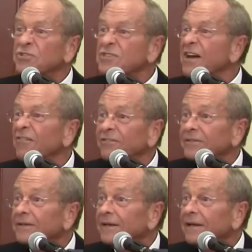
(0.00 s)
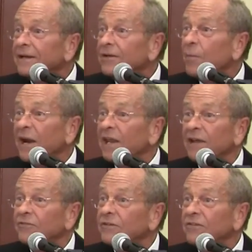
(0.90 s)
yourself. Nobody
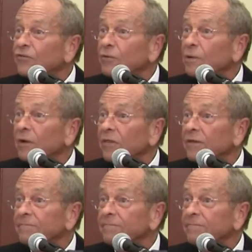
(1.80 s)
left to disagree with.